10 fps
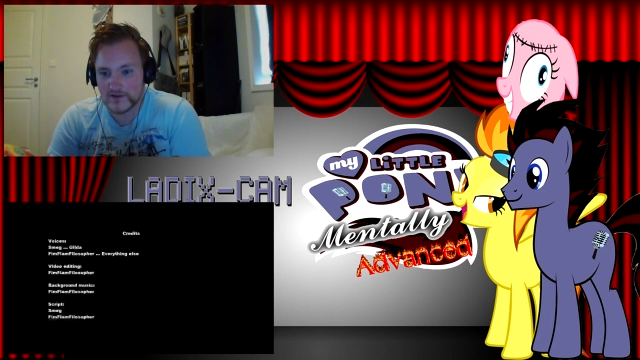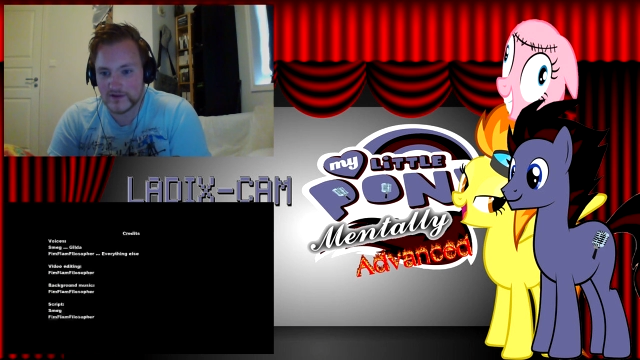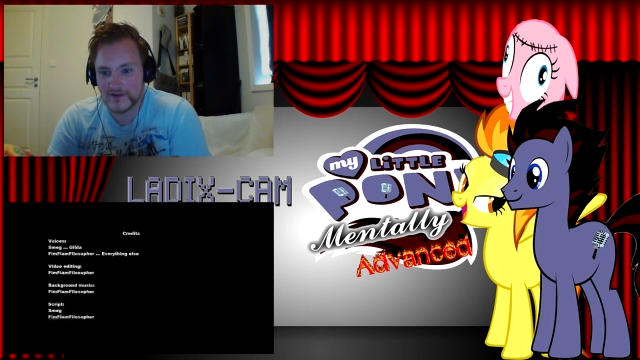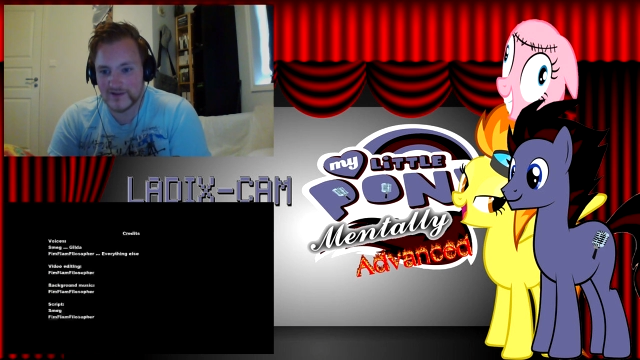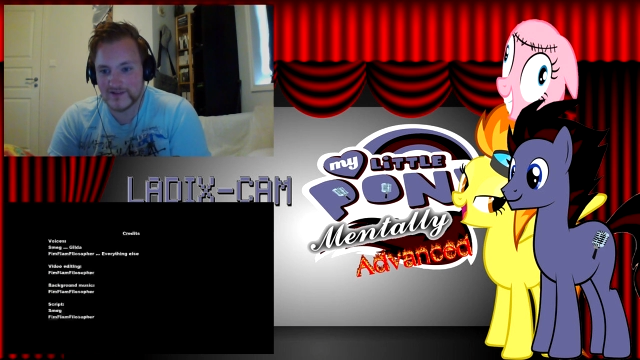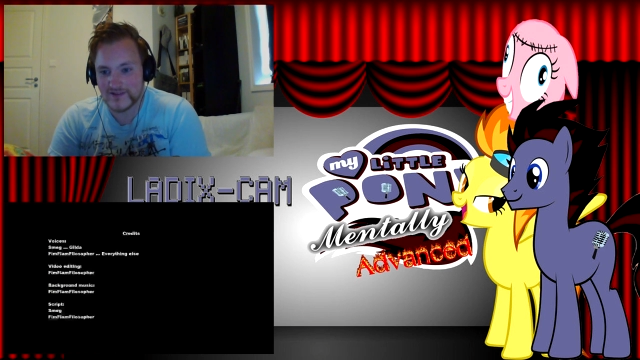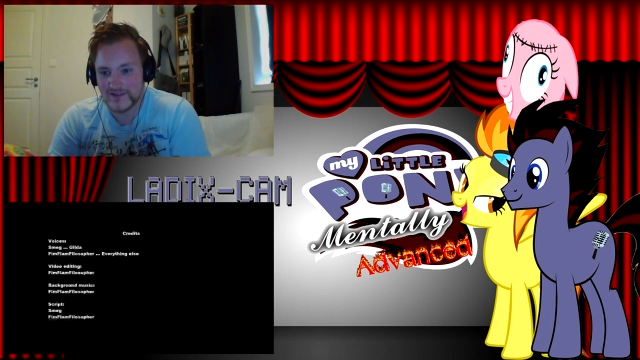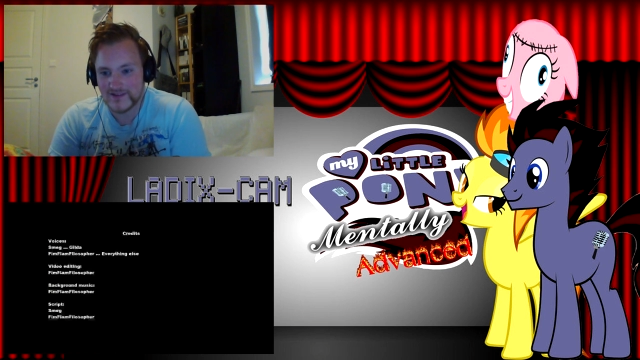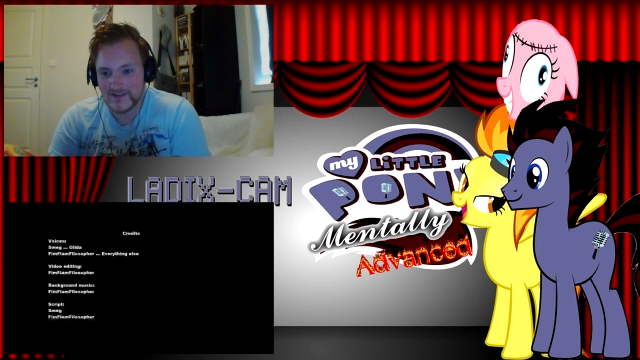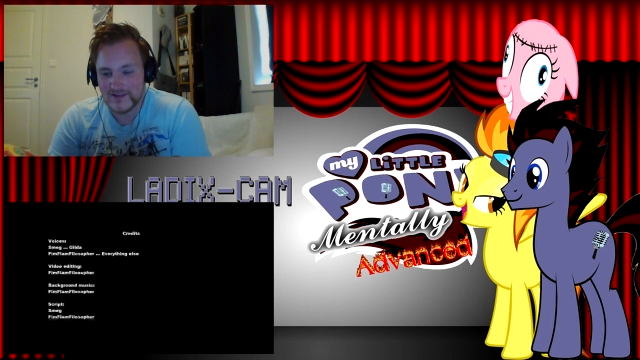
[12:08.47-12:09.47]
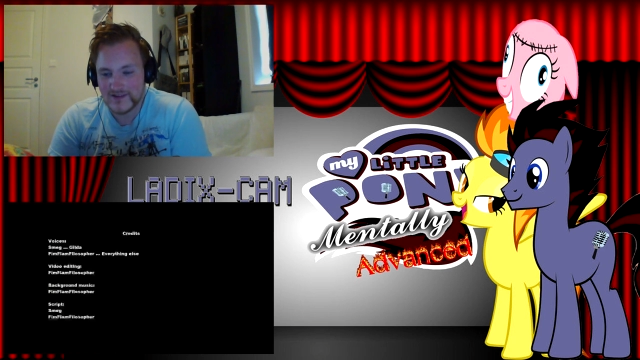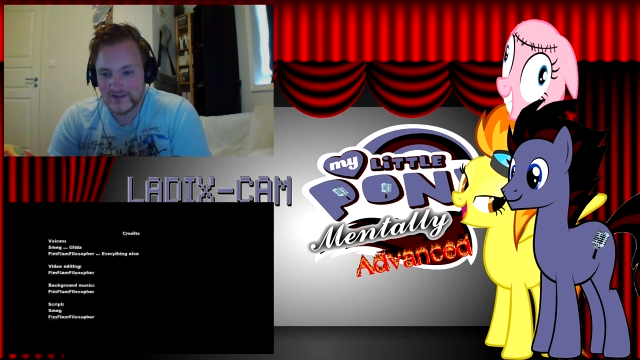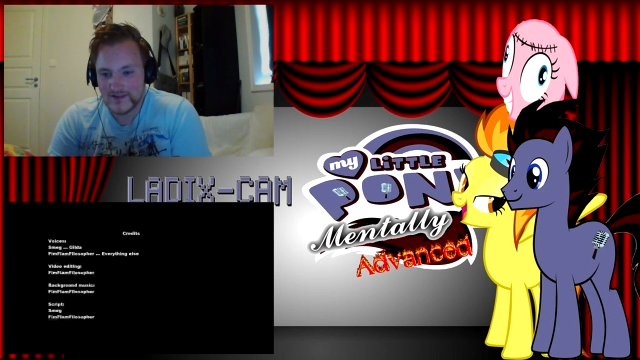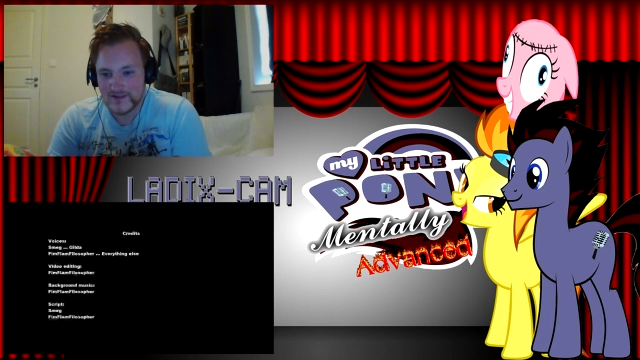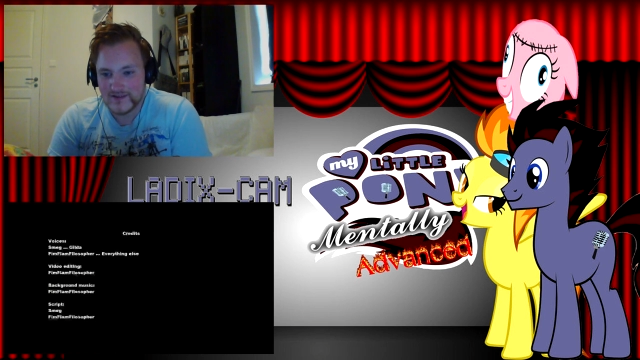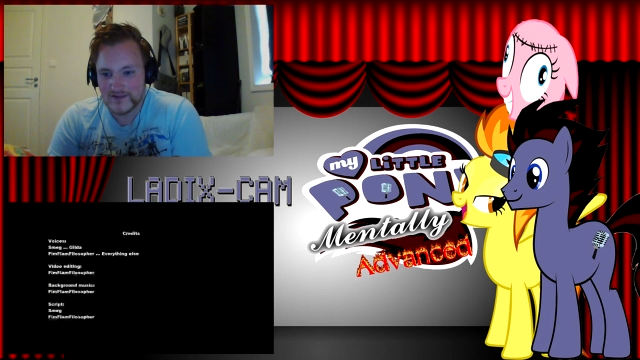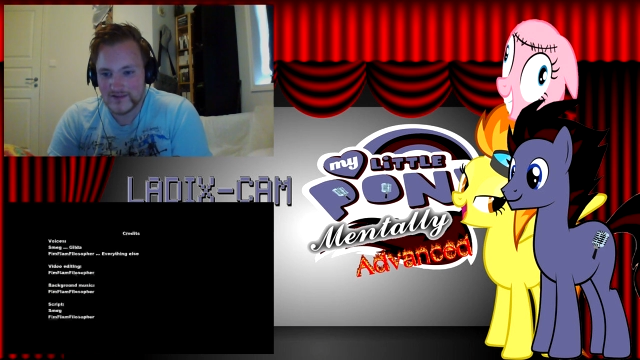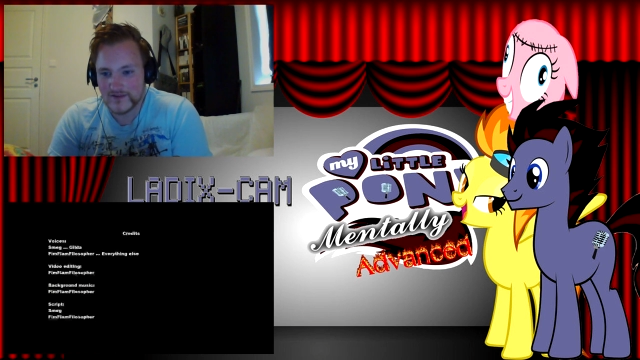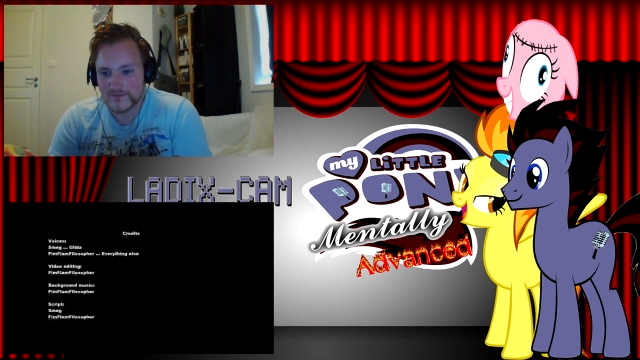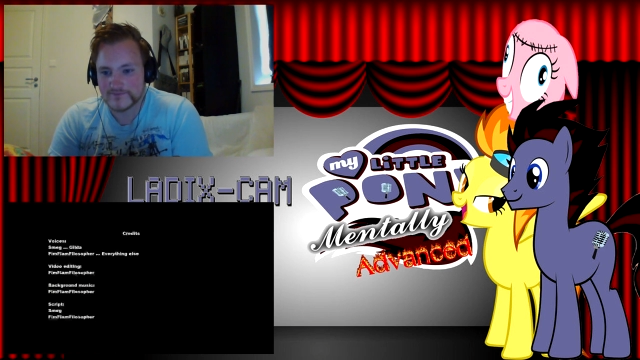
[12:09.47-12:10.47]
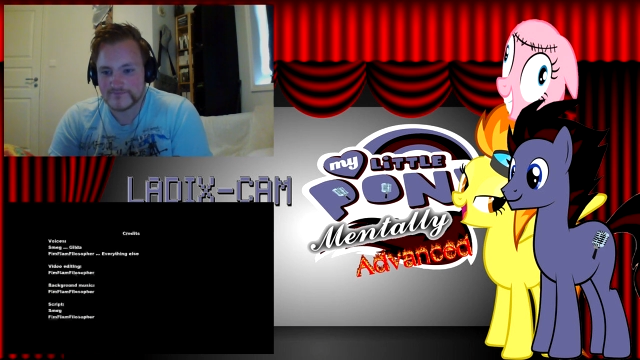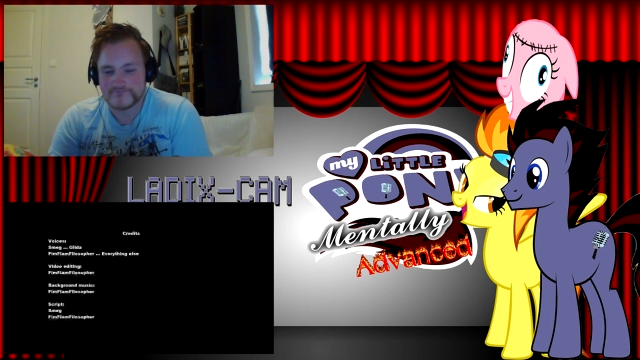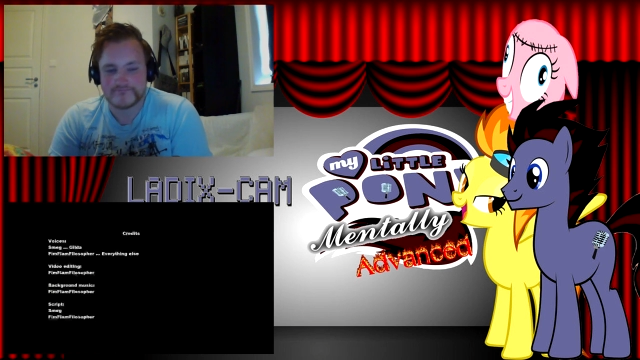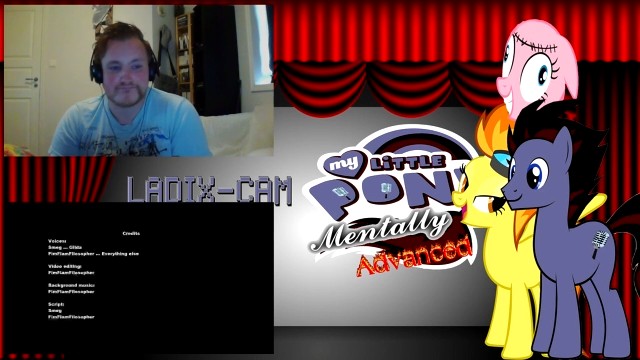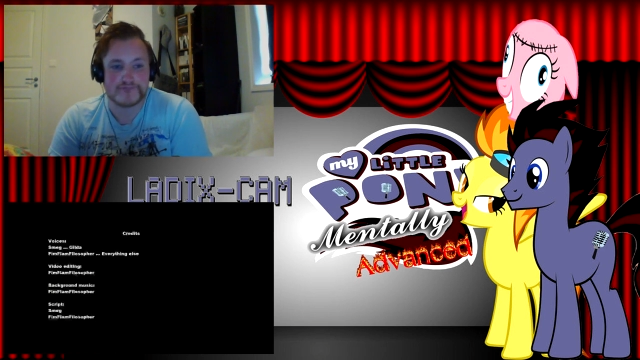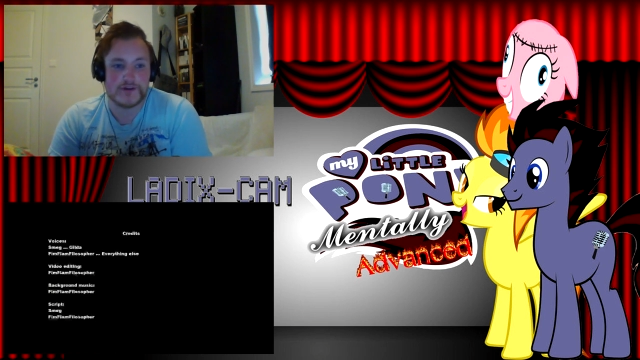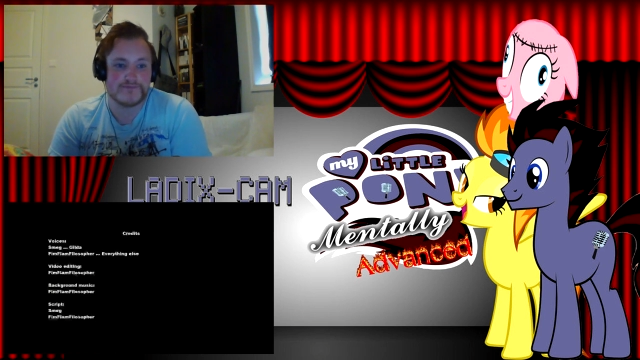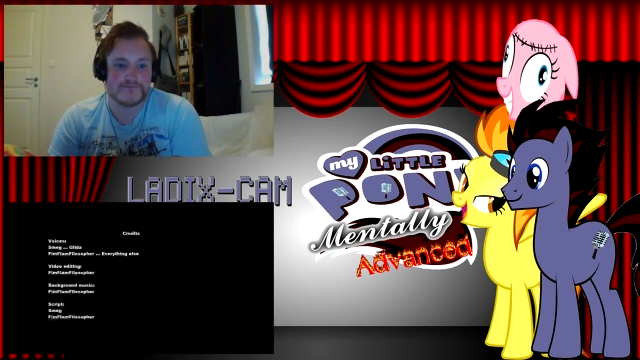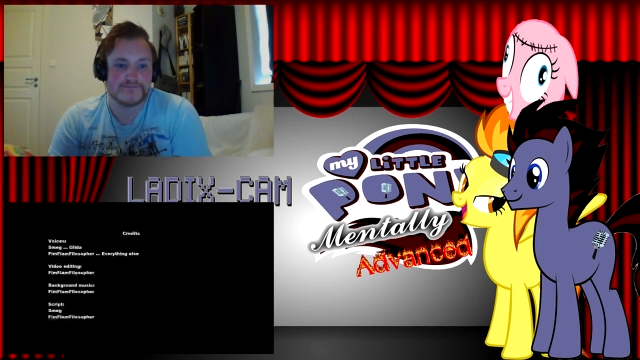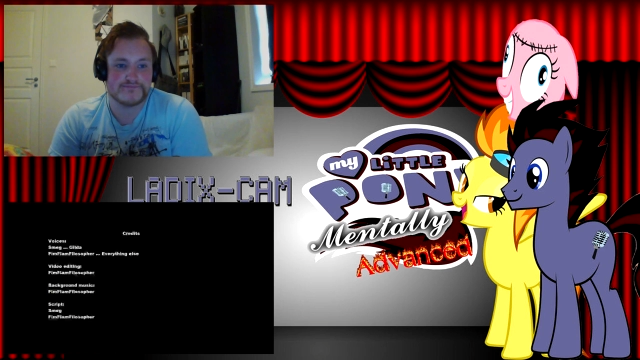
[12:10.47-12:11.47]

long. Oh, well.